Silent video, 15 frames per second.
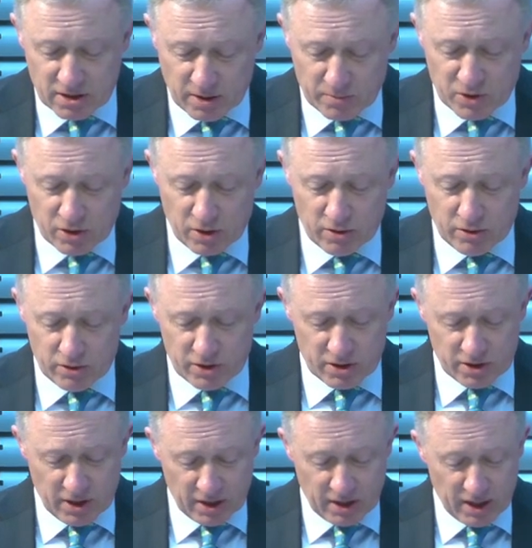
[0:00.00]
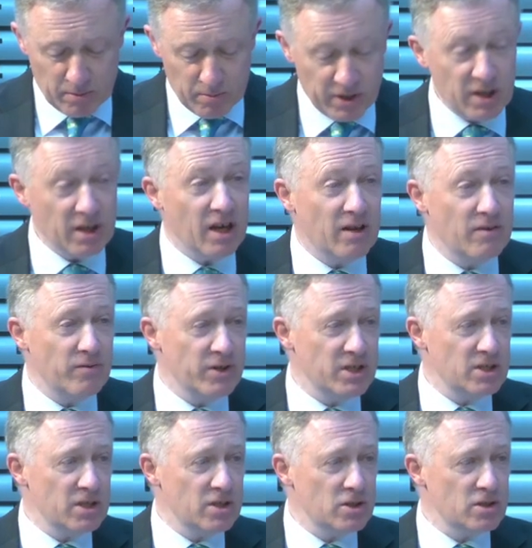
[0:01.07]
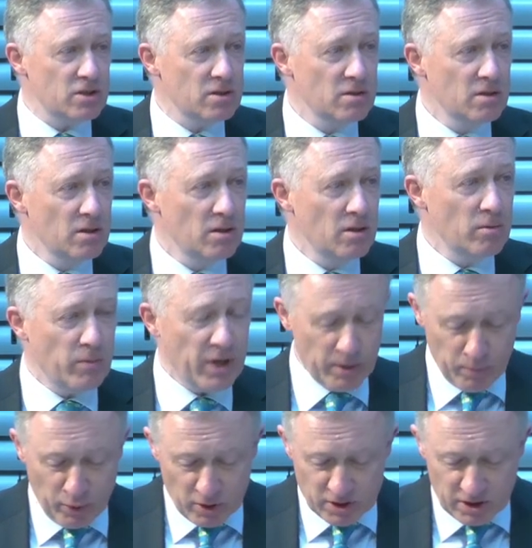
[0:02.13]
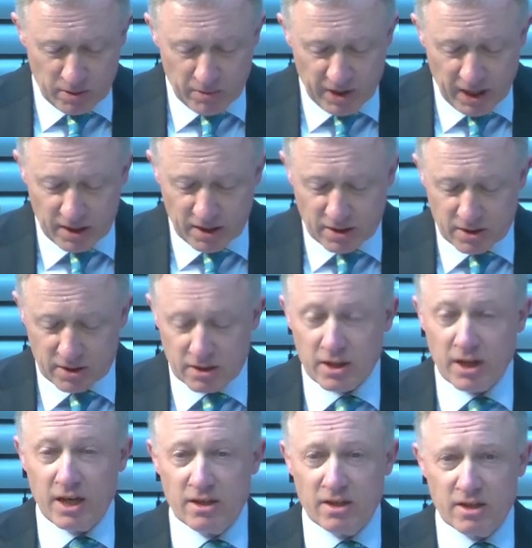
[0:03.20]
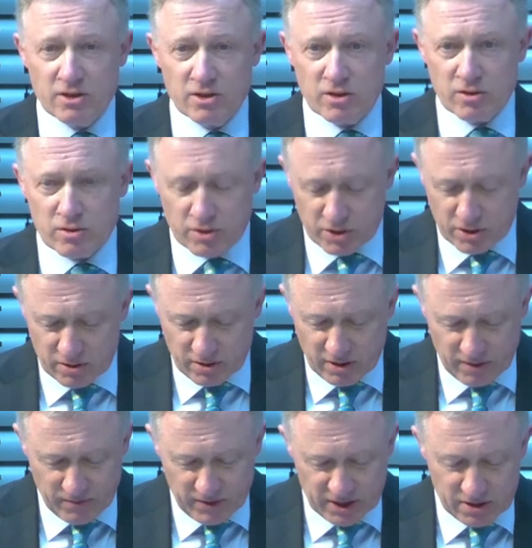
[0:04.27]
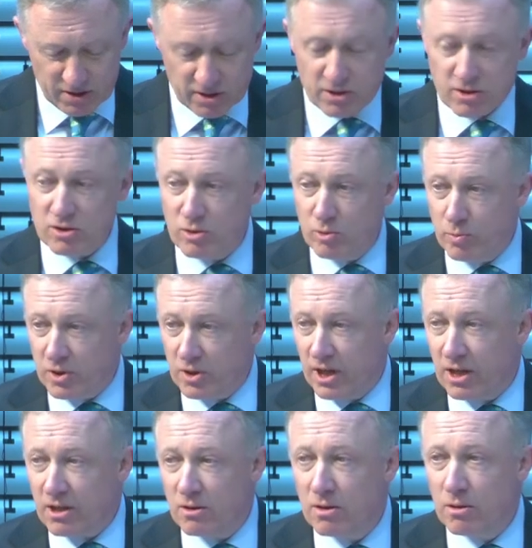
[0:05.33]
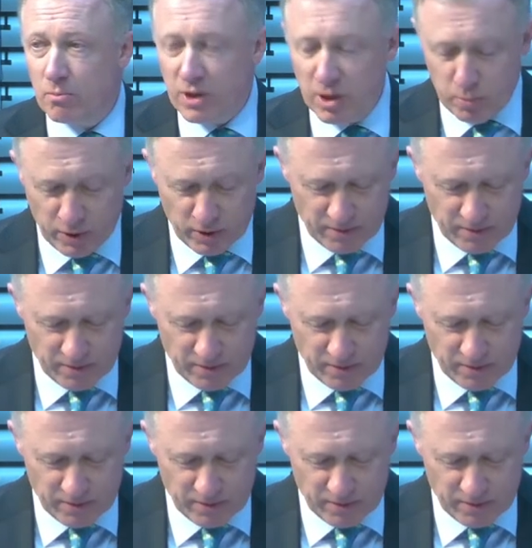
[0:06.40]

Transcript: solutions that can be envisaged by policymakers and institutional investors to protect people.